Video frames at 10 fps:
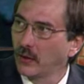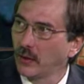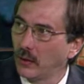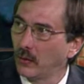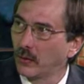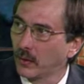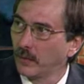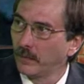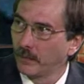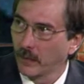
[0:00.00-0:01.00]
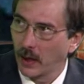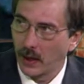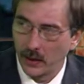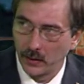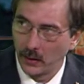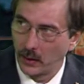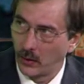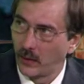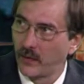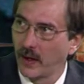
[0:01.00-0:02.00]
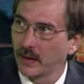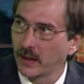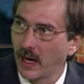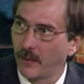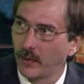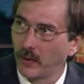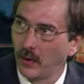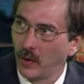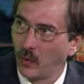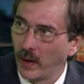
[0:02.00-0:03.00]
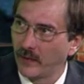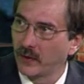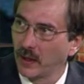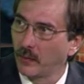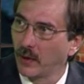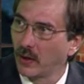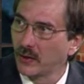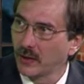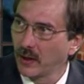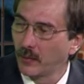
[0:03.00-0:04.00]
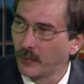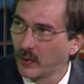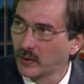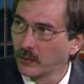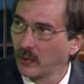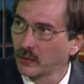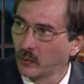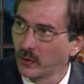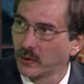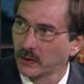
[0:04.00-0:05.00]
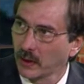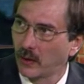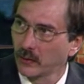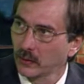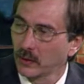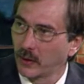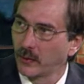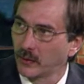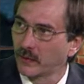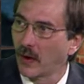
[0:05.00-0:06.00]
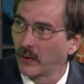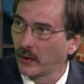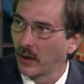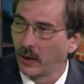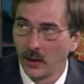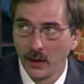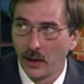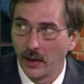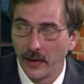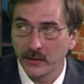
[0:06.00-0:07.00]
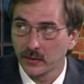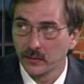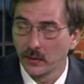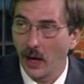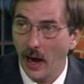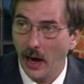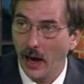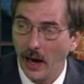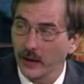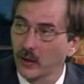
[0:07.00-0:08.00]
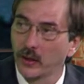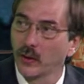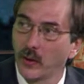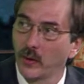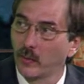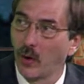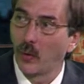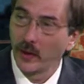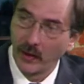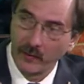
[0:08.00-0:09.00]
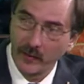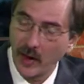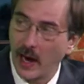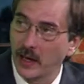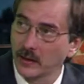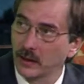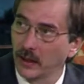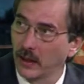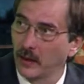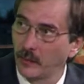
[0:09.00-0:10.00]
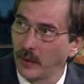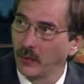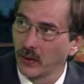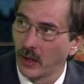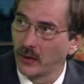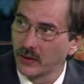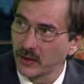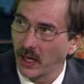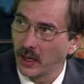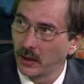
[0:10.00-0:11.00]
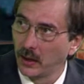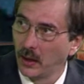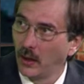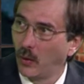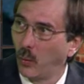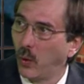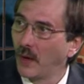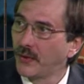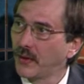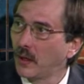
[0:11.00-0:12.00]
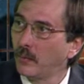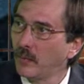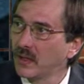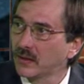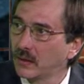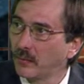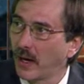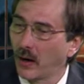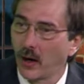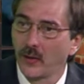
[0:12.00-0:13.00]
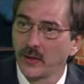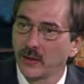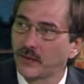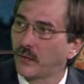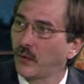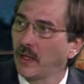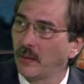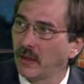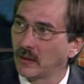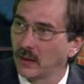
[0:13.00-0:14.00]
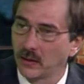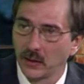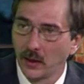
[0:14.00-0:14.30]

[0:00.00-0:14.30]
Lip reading: the youth. And in order for that to happen, we have to get them to understand the principles in which this country was founded on. And I couldn't agree with him more. We have got to get people to understand what they're missing by all these freebies, these,